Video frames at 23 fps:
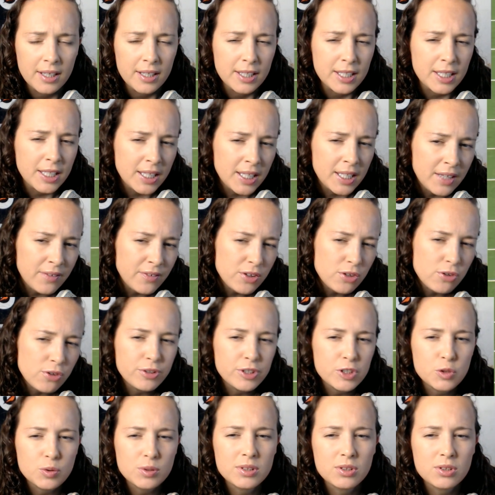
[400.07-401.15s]
even though
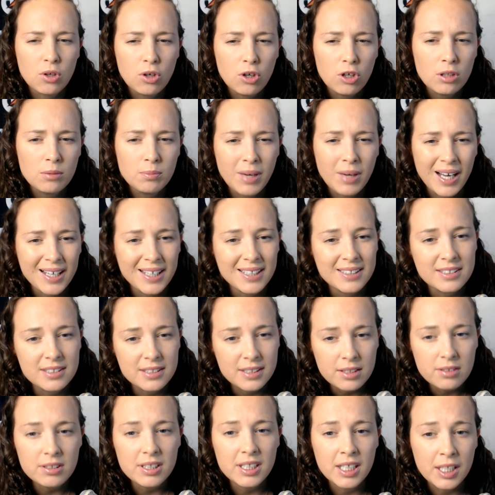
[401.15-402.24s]
this was called back, it
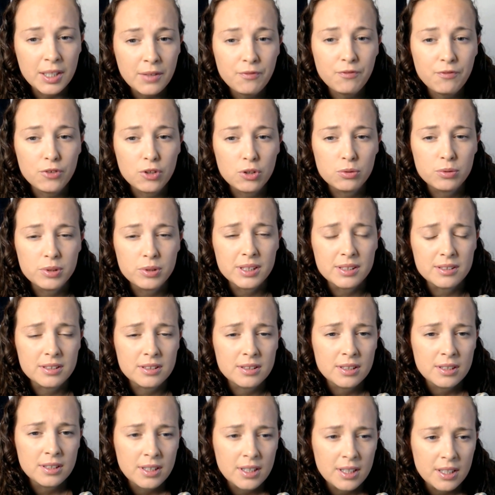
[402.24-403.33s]
still influenced
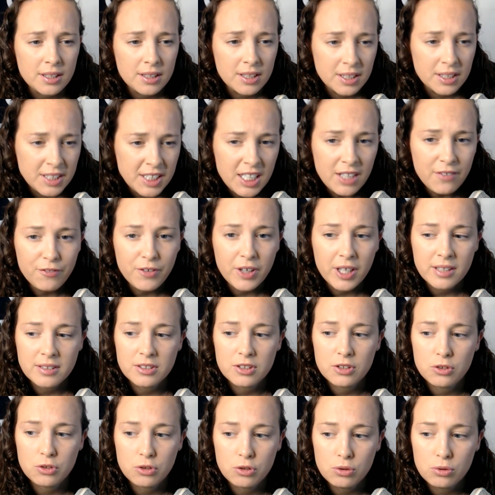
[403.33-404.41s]
the defense
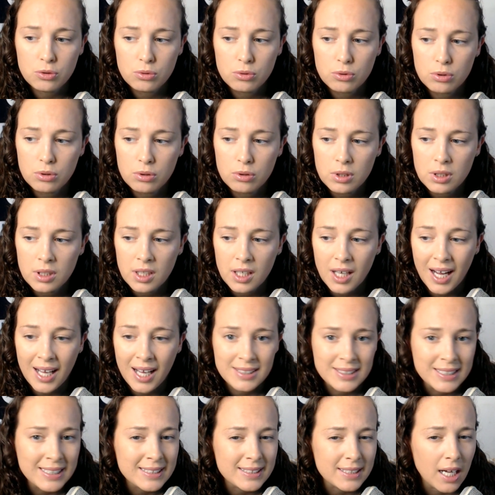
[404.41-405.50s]
to at
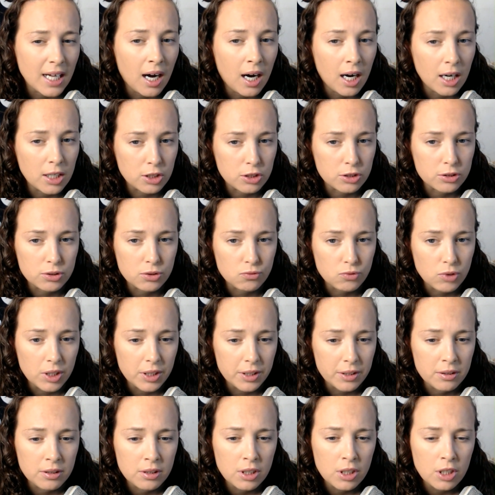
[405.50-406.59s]
least honor the run.
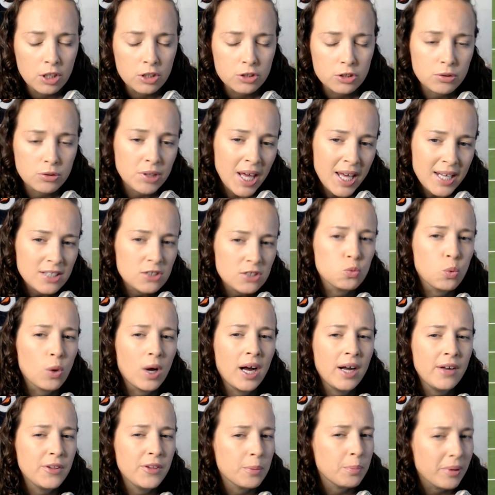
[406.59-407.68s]
So that is why
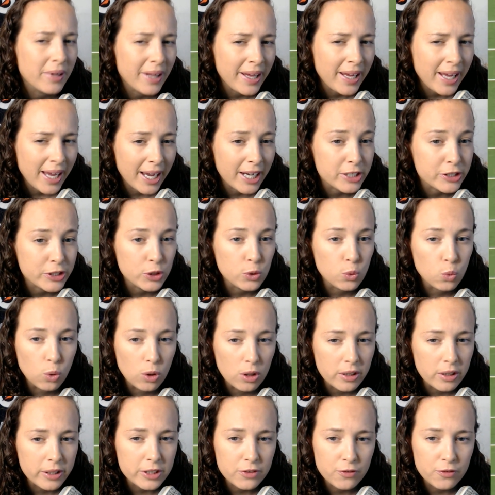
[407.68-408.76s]
the play action
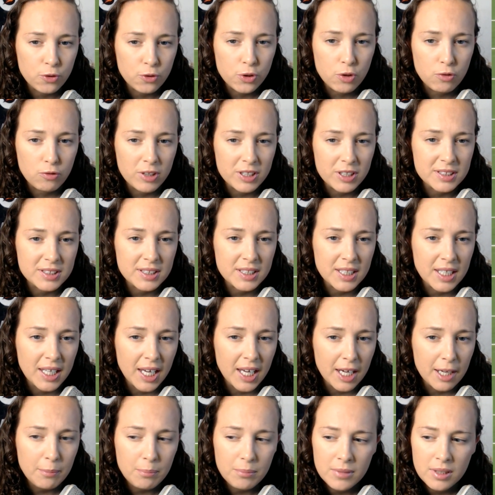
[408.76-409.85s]
worked for the rest of the
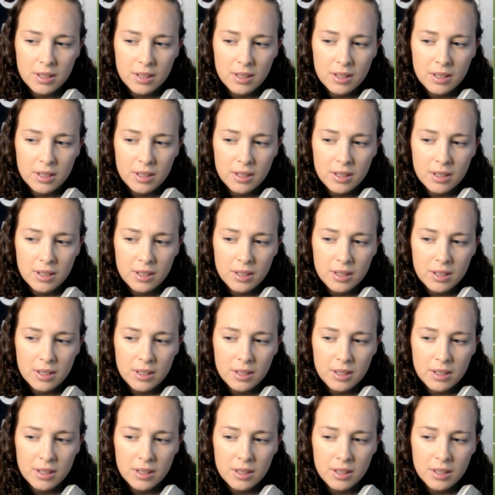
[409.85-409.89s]
game.